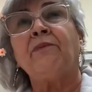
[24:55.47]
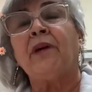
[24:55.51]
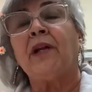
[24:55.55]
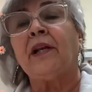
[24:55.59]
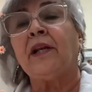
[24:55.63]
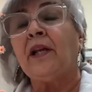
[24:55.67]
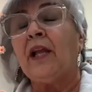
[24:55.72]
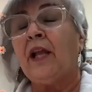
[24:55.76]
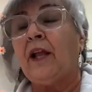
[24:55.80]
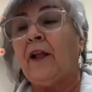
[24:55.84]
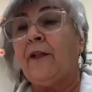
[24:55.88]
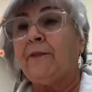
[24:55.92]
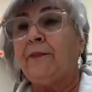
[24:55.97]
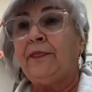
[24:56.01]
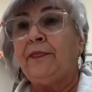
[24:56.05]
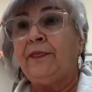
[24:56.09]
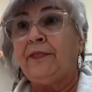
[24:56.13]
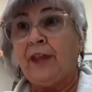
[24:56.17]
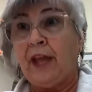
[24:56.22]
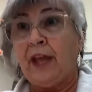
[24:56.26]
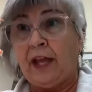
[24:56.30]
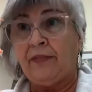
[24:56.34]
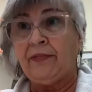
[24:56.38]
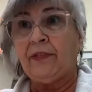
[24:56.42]
one
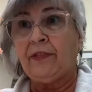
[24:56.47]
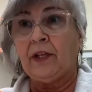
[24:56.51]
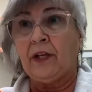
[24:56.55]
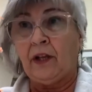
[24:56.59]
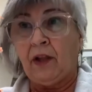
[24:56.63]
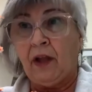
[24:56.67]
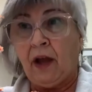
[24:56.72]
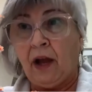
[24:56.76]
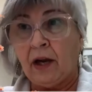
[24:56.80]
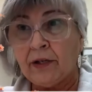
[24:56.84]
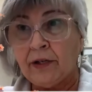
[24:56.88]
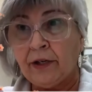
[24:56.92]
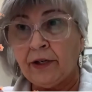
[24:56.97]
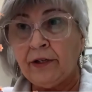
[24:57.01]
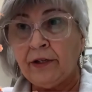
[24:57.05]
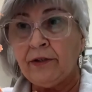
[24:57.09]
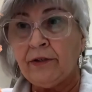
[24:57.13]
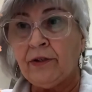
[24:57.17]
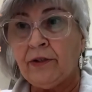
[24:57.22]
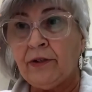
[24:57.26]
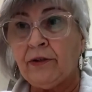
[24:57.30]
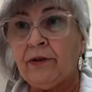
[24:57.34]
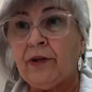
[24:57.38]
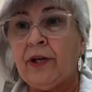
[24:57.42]
that the longer
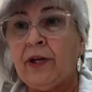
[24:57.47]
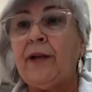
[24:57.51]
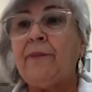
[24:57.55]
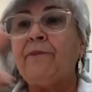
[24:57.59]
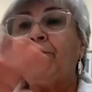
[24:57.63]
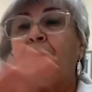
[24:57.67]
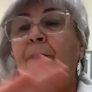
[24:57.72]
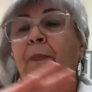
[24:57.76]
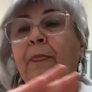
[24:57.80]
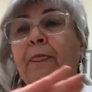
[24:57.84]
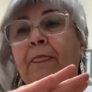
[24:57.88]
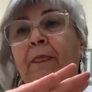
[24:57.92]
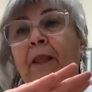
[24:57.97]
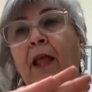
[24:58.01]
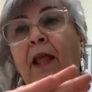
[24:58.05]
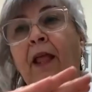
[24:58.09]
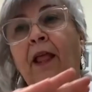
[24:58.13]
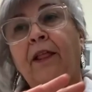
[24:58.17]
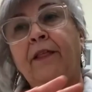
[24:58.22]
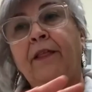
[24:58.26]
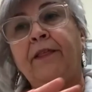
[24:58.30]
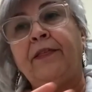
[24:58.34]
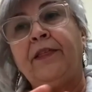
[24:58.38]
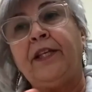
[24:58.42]
you do it,
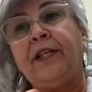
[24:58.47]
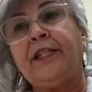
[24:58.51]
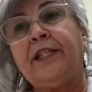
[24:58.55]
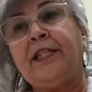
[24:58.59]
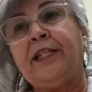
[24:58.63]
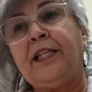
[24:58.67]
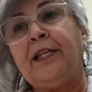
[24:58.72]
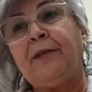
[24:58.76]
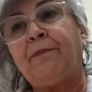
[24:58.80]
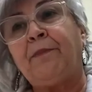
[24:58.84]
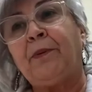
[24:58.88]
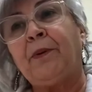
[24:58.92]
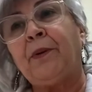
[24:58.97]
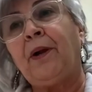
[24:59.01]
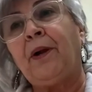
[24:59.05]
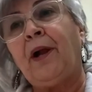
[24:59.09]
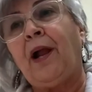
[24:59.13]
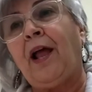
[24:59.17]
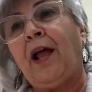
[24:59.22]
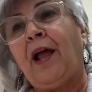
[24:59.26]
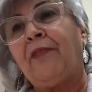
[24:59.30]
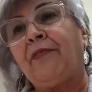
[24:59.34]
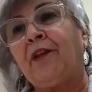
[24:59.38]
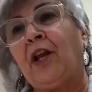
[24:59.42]
the deeper
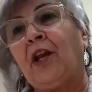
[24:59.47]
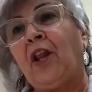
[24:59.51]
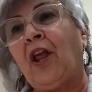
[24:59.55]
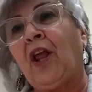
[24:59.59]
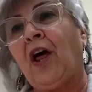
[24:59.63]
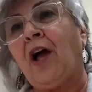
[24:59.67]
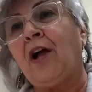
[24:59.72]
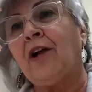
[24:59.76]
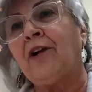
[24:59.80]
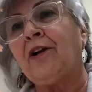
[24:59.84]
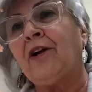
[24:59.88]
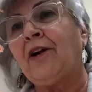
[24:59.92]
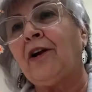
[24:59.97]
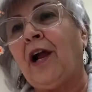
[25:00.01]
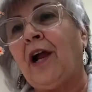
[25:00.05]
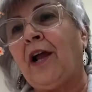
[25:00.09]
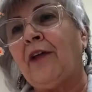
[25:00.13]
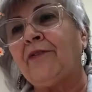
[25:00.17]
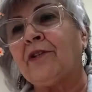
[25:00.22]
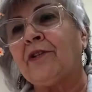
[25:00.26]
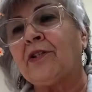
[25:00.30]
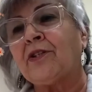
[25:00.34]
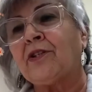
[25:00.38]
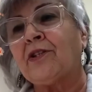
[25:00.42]
and the longer
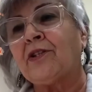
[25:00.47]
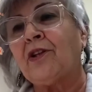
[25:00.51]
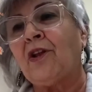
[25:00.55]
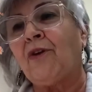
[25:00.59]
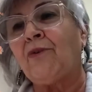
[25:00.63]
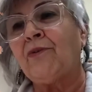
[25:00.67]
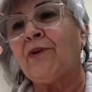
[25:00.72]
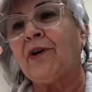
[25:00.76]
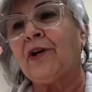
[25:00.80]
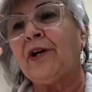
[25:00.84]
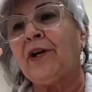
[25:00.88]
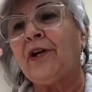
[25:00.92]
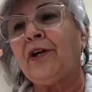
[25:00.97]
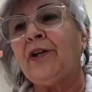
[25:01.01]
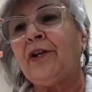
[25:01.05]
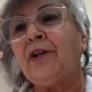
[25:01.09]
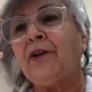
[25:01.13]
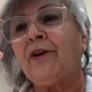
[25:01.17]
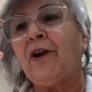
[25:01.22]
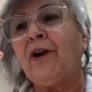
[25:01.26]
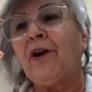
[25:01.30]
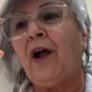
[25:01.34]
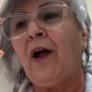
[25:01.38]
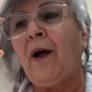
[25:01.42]
and the slower
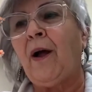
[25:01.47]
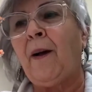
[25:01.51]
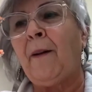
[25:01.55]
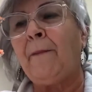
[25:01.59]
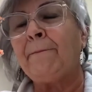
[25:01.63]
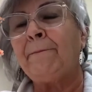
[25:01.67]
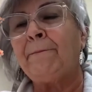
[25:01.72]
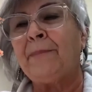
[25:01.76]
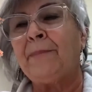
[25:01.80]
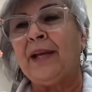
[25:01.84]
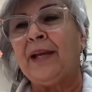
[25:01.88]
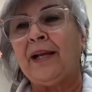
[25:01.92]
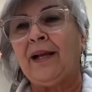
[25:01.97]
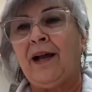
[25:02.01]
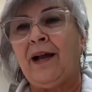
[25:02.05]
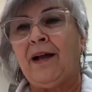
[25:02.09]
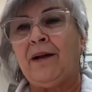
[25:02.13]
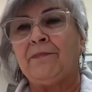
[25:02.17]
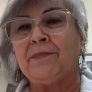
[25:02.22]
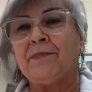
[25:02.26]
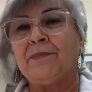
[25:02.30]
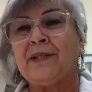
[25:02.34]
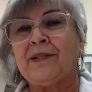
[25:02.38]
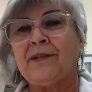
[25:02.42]
your hum
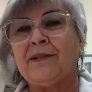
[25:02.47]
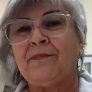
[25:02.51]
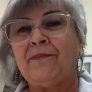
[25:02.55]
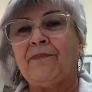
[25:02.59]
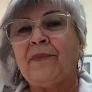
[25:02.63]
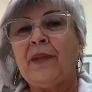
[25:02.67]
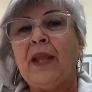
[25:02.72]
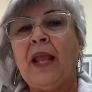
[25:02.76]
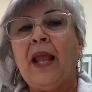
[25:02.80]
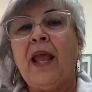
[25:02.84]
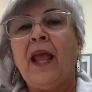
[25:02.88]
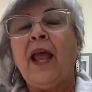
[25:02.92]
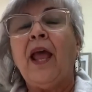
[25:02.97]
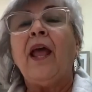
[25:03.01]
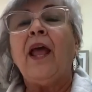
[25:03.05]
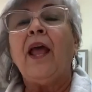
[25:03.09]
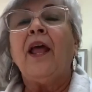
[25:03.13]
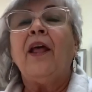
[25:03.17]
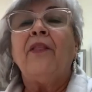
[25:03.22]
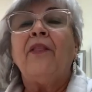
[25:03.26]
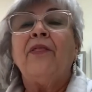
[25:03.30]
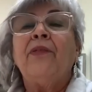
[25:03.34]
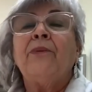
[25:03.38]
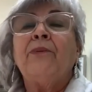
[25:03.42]
becomes.
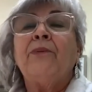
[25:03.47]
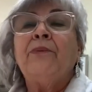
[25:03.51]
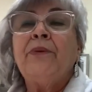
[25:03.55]
The